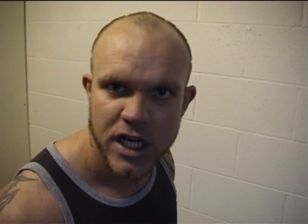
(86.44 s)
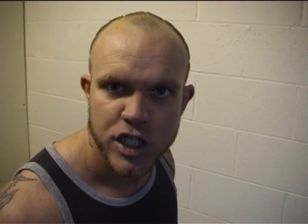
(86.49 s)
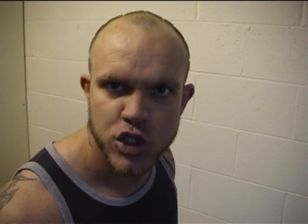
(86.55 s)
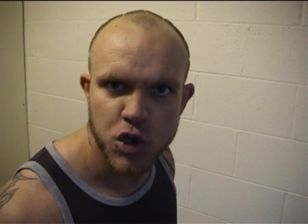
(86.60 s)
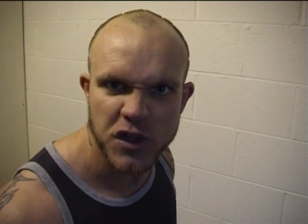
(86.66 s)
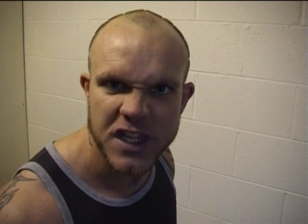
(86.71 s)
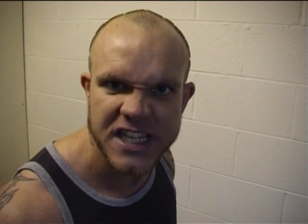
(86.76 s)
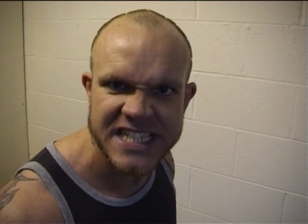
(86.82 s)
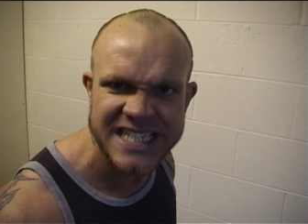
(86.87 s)

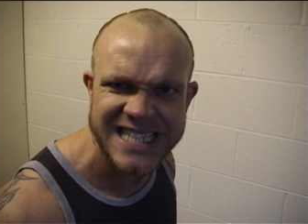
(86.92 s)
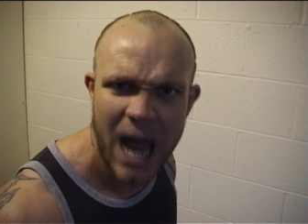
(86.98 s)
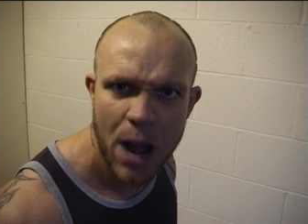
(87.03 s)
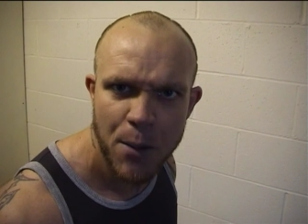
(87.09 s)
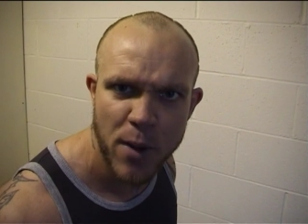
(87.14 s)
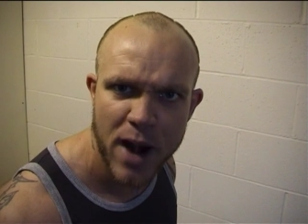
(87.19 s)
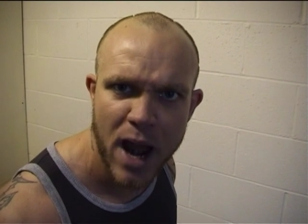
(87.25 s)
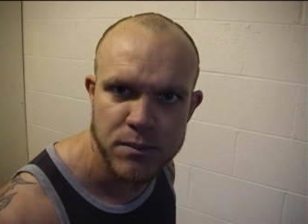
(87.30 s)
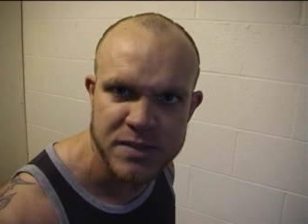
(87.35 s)
Do you
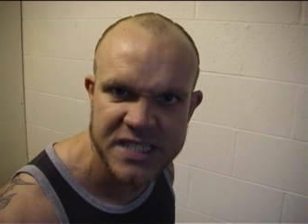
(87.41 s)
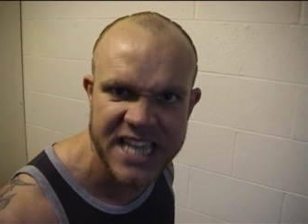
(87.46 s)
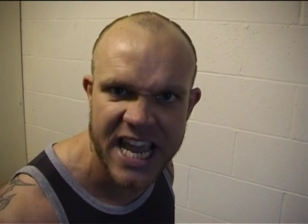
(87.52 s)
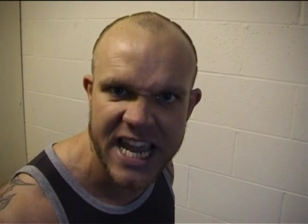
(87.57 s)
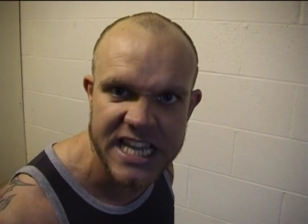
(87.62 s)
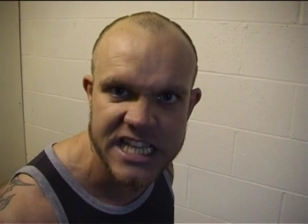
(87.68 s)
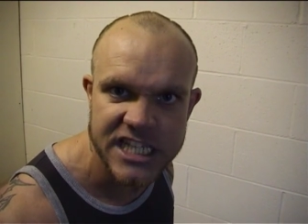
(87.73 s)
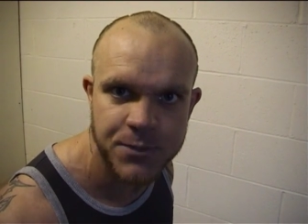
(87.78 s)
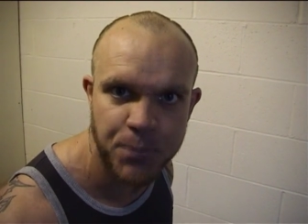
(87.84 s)
understand what I'm
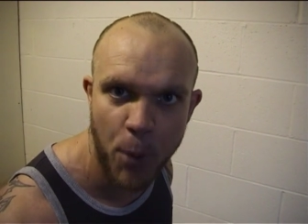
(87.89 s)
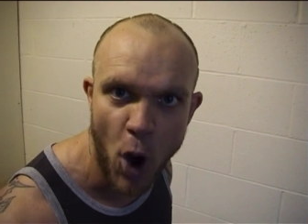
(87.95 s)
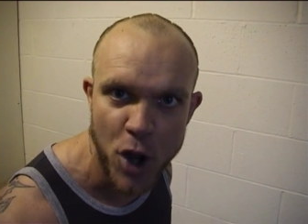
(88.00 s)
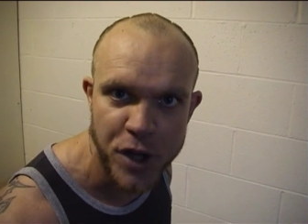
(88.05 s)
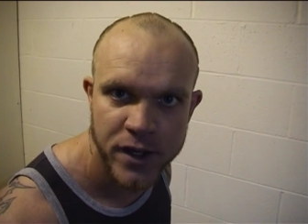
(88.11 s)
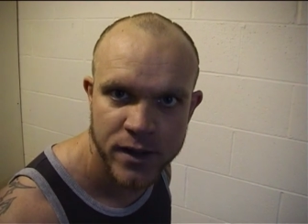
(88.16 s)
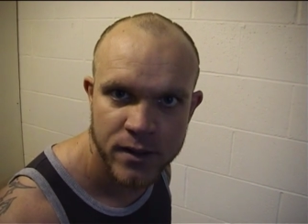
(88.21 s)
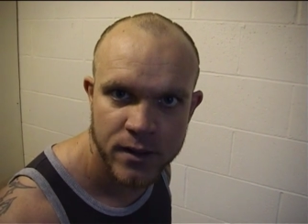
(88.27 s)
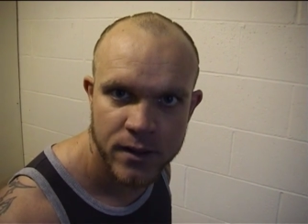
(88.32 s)
saying,
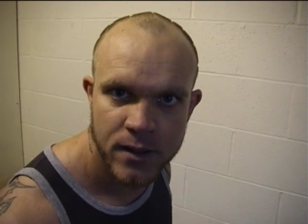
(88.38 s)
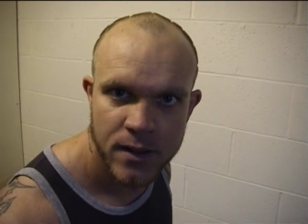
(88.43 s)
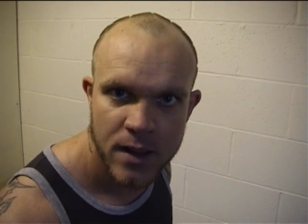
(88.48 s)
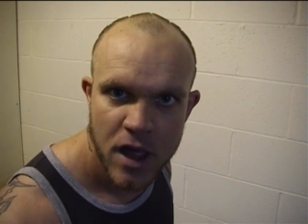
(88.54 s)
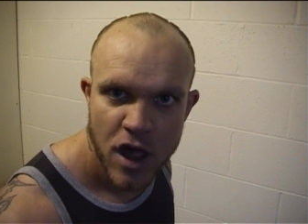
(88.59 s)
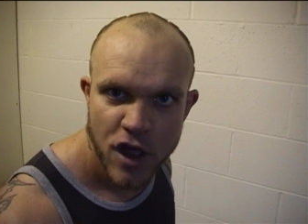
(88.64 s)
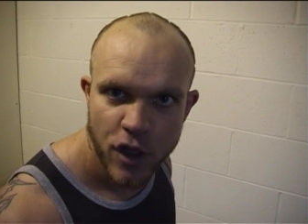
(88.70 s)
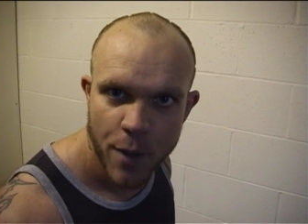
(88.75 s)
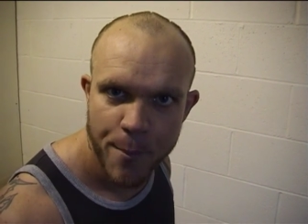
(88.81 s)
Spud?
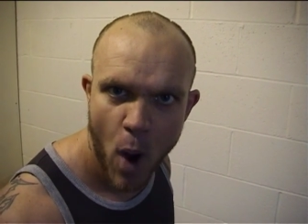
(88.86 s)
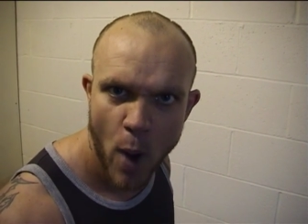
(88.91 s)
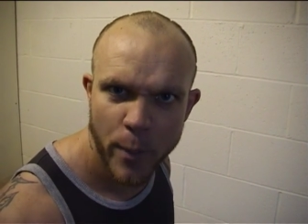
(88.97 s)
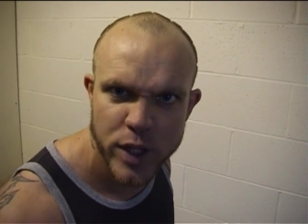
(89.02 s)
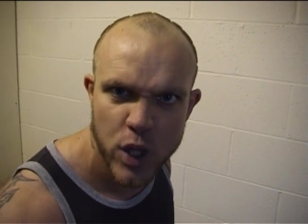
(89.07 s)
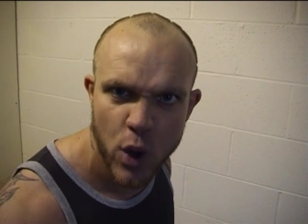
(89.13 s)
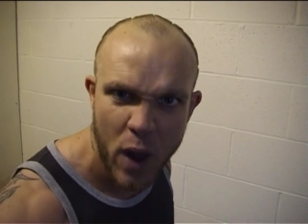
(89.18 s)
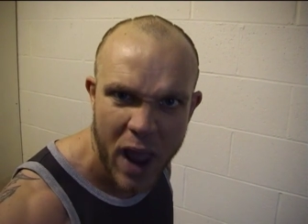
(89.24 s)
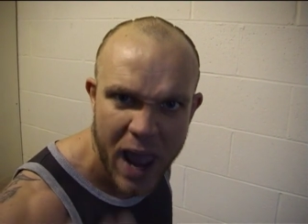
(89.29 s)
The
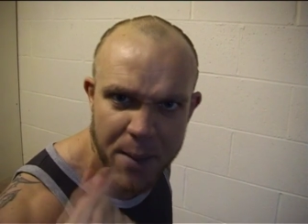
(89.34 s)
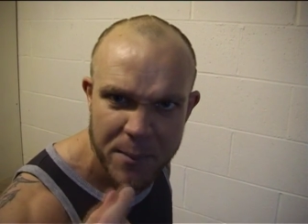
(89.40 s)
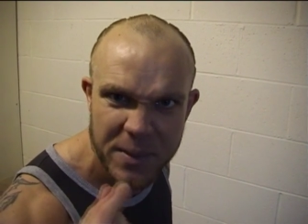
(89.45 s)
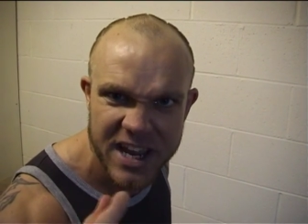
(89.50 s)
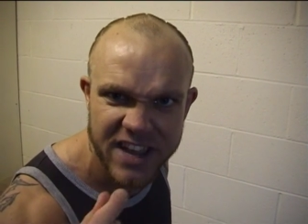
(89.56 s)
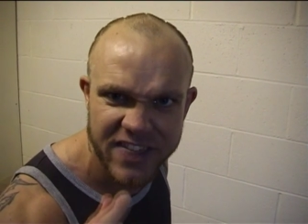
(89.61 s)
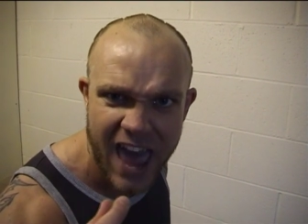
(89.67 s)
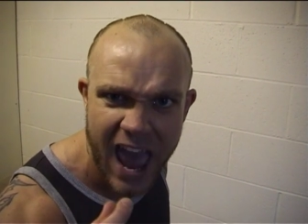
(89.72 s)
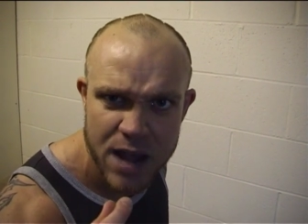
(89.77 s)
moment you hit
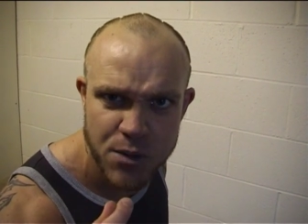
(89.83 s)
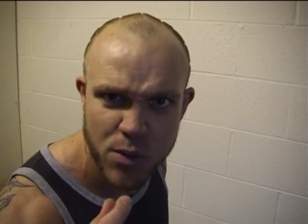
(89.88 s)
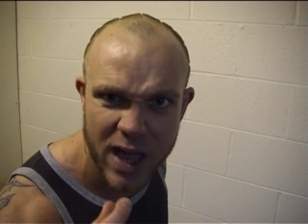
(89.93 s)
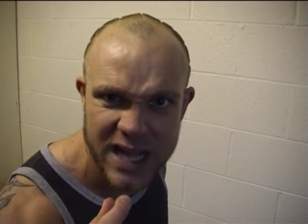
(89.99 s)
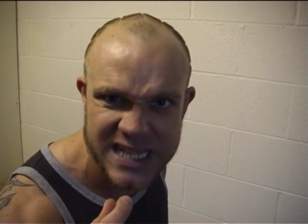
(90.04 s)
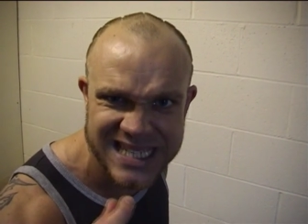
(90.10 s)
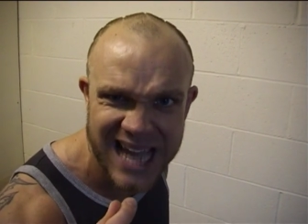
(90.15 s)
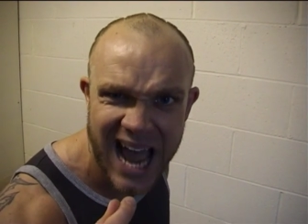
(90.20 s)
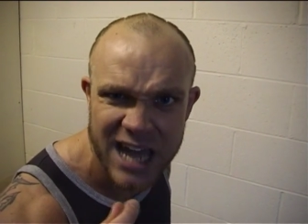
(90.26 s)
me in the head with
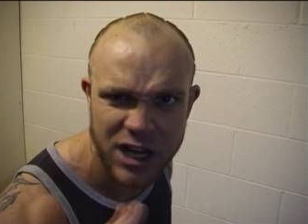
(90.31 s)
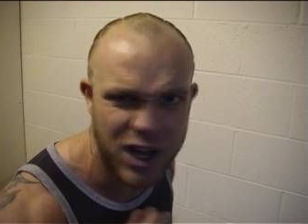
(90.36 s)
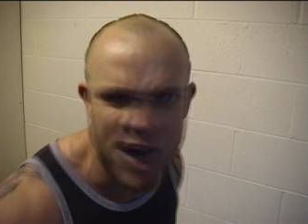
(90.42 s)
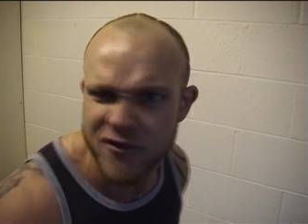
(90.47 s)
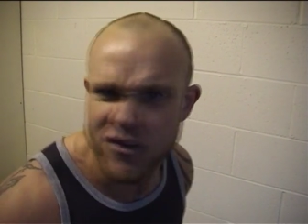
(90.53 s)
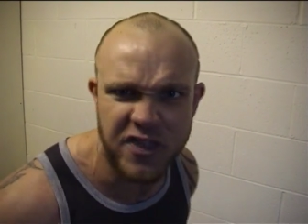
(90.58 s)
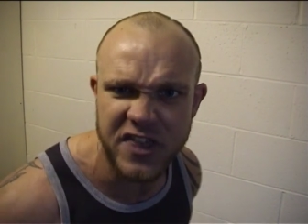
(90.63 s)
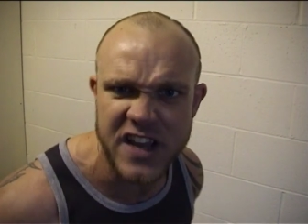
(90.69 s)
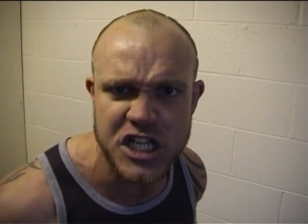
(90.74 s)
that title,
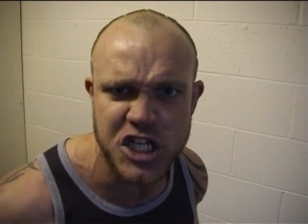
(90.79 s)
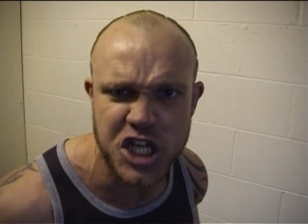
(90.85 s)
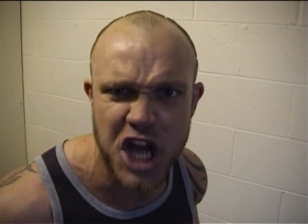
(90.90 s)
everything